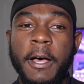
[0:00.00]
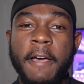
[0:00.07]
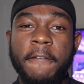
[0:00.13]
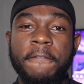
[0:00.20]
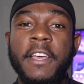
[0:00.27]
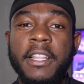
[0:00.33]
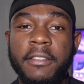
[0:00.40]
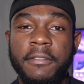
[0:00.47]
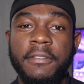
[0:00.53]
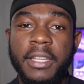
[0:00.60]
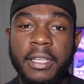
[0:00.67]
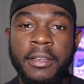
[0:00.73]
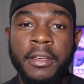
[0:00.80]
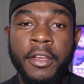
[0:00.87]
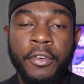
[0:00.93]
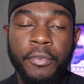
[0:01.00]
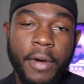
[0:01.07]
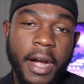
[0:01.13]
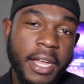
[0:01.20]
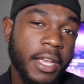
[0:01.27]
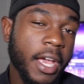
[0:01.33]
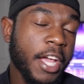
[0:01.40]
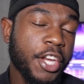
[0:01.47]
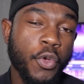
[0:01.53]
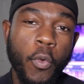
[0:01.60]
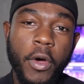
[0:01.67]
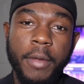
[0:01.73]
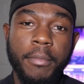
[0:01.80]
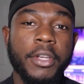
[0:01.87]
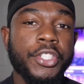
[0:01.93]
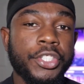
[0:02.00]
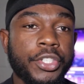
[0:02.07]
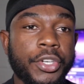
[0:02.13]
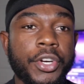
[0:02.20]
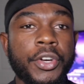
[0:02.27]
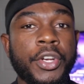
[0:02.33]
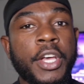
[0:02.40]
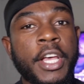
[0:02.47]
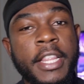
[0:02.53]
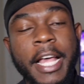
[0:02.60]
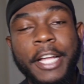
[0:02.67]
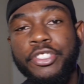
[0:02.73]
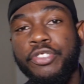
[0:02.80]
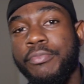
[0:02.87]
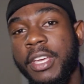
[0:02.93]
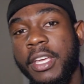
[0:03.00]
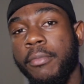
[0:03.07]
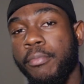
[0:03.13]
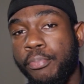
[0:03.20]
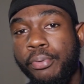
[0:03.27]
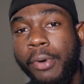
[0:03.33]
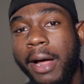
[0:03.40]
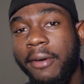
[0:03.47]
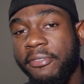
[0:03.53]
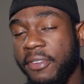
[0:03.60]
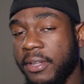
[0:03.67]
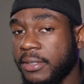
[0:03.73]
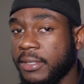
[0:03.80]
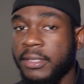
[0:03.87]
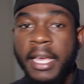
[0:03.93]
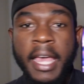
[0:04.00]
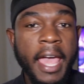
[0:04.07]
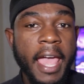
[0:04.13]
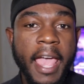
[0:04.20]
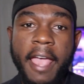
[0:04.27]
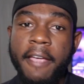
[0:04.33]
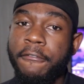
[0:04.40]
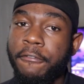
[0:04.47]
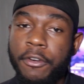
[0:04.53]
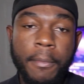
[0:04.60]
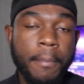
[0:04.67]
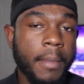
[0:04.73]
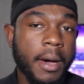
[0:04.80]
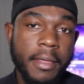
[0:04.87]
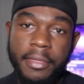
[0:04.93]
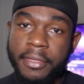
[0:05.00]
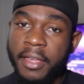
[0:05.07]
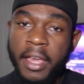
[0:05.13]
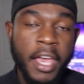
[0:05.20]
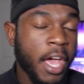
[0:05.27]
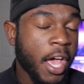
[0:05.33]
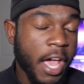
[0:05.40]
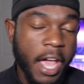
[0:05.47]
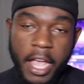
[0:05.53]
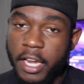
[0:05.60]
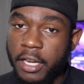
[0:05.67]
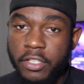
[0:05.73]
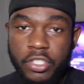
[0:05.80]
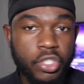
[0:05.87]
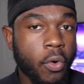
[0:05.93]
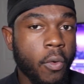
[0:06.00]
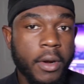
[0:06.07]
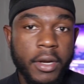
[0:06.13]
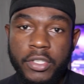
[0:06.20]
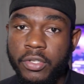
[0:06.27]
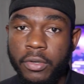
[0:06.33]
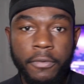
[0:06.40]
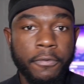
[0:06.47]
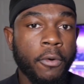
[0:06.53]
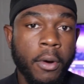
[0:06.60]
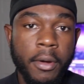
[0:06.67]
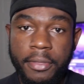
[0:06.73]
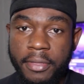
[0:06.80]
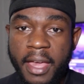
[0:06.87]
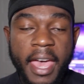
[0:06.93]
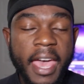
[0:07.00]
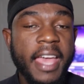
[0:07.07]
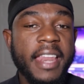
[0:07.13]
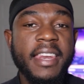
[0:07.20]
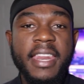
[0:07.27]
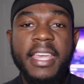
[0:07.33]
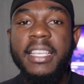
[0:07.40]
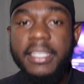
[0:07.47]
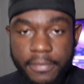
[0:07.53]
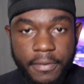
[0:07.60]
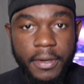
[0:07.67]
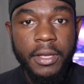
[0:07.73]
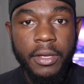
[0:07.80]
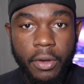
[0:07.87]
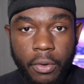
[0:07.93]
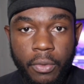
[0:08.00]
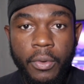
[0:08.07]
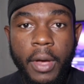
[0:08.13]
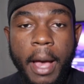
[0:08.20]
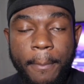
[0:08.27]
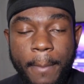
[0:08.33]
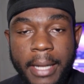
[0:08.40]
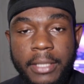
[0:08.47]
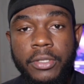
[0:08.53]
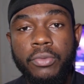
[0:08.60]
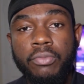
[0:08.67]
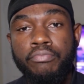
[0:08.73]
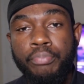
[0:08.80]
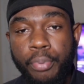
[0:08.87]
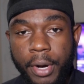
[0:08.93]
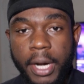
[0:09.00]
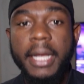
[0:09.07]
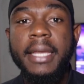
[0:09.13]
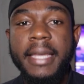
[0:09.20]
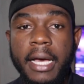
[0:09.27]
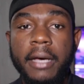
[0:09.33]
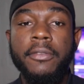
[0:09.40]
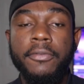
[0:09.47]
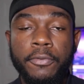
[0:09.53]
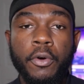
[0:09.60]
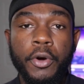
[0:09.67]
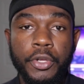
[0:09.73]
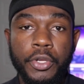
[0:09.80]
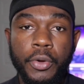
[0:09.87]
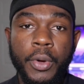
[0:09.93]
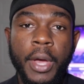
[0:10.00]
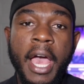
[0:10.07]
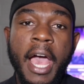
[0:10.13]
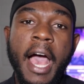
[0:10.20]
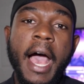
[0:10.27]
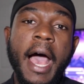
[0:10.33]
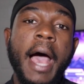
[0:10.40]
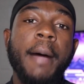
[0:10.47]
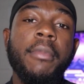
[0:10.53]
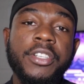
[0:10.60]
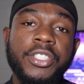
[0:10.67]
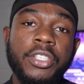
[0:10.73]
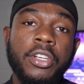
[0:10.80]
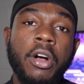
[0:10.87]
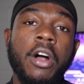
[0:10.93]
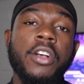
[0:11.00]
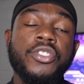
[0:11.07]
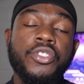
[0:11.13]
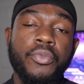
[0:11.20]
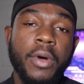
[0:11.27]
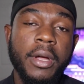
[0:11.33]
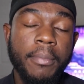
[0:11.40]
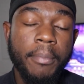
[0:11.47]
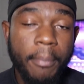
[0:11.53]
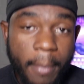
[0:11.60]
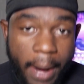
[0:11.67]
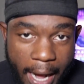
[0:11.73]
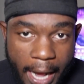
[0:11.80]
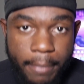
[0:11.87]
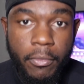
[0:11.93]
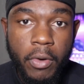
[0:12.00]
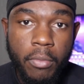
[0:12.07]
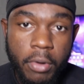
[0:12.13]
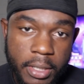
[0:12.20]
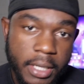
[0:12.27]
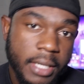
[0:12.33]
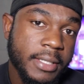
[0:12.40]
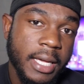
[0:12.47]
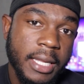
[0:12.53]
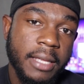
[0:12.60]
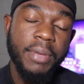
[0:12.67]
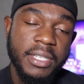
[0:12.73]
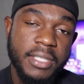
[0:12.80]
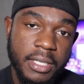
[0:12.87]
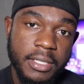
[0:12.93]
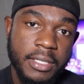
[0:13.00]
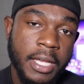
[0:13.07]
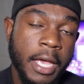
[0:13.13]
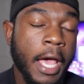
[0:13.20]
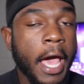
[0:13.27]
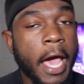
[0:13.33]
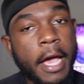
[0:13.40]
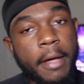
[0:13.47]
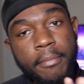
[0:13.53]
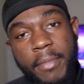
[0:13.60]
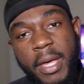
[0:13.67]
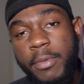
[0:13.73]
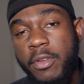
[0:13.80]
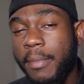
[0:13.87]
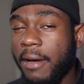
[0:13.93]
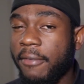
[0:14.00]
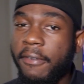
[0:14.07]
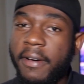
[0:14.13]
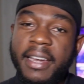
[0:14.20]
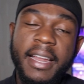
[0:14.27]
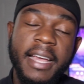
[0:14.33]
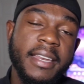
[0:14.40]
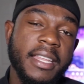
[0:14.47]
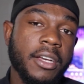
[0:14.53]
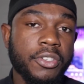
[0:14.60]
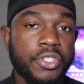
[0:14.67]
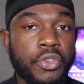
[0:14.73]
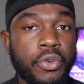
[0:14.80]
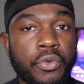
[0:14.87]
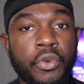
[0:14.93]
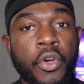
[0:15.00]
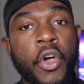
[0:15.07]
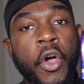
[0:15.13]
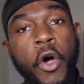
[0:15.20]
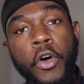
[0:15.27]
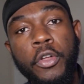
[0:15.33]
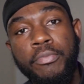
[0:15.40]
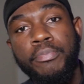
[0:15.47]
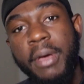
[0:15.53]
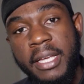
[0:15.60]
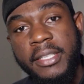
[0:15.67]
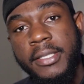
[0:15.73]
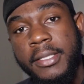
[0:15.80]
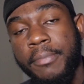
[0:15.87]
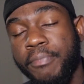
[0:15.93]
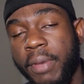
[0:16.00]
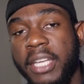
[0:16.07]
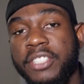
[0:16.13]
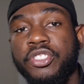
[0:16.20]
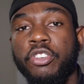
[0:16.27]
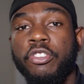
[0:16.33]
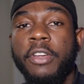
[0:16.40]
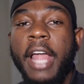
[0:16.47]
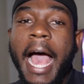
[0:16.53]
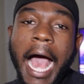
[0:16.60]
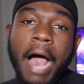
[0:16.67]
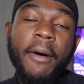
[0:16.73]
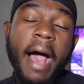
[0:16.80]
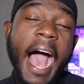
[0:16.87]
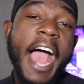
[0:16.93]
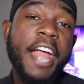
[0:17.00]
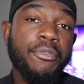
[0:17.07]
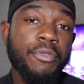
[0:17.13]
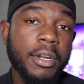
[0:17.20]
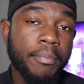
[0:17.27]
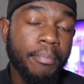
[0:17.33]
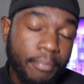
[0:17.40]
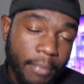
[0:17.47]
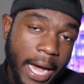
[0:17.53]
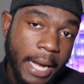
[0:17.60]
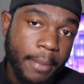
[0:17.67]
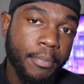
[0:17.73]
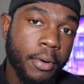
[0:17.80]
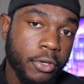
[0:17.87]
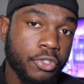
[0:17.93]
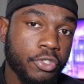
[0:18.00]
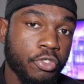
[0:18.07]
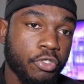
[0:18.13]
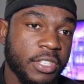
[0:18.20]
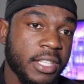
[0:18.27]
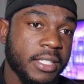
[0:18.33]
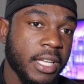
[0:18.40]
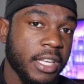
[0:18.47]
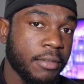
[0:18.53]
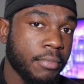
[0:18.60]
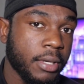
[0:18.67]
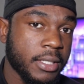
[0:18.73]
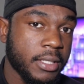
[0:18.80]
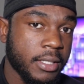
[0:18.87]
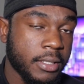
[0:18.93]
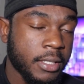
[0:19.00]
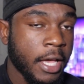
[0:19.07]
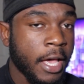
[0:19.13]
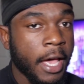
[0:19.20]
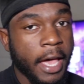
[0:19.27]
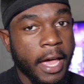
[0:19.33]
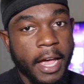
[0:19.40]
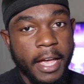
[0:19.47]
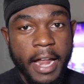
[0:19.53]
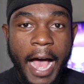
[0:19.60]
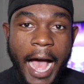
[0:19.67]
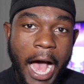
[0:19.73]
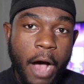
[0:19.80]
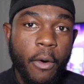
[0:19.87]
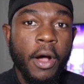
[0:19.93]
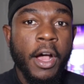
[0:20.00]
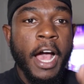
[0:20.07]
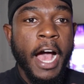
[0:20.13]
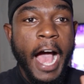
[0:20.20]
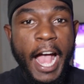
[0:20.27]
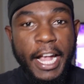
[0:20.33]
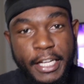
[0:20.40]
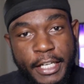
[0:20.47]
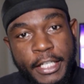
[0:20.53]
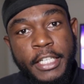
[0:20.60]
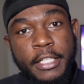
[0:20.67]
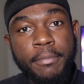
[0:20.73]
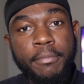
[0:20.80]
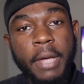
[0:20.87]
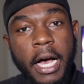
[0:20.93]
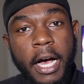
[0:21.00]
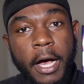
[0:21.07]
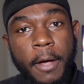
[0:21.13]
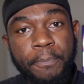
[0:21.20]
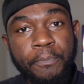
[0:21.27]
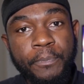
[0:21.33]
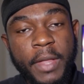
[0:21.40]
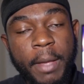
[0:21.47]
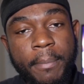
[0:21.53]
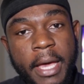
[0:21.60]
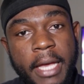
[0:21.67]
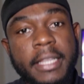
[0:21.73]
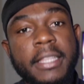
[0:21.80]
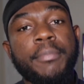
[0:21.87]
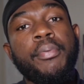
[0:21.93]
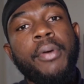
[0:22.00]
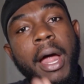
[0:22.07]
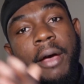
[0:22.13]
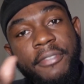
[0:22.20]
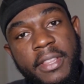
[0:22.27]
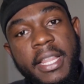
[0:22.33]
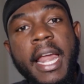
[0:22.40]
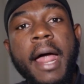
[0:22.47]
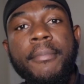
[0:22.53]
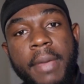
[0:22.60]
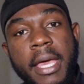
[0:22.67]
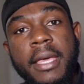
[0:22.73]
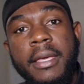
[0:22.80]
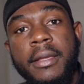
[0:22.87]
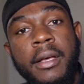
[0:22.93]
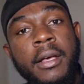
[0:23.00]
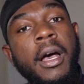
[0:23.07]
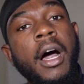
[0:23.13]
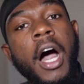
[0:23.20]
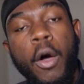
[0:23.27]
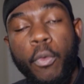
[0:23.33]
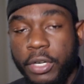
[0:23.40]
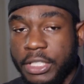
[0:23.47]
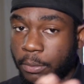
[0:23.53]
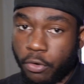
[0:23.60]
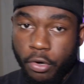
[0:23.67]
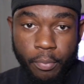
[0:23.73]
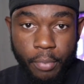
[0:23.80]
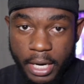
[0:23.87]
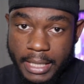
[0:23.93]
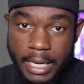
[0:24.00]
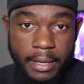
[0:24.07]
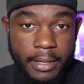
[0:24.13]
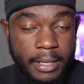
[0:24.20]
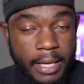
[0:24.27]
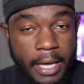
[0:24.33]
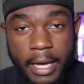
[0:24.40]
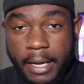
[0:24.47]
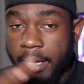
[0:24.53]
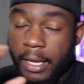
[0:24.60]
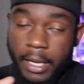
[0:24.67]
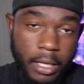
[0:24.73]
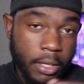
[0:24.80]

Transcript: effectively, right, and you want to make sure that you're making profits every month and so on and so forth, in this video, I'm about to break down for you how much it costs to run my mobile detailing business, and maybe might find an idea or two on based on how I run my personal detailing business and how I could make the profit that I made, which I'm going to break down again a